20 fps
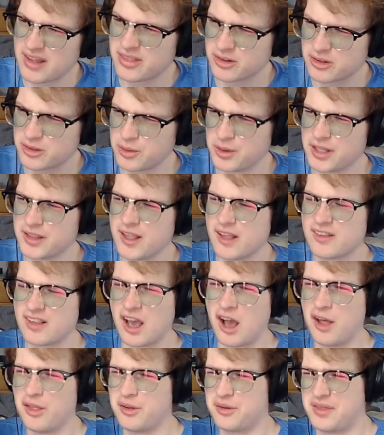they're doing this,
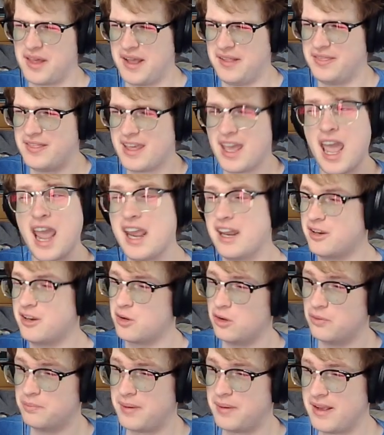other than the 8
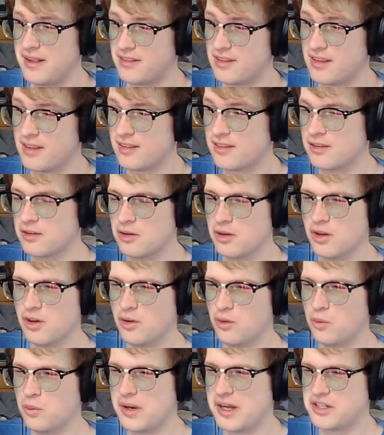gold pieces,
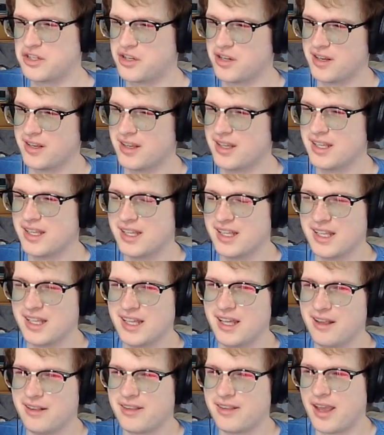which
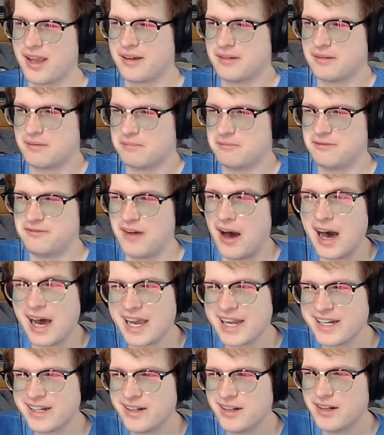is like,
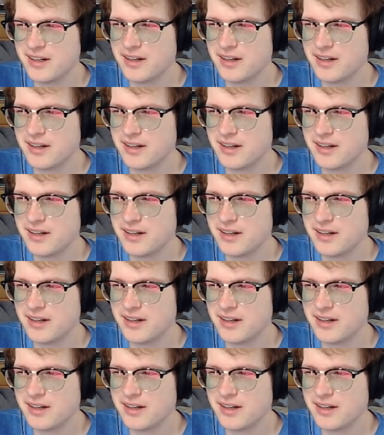fine.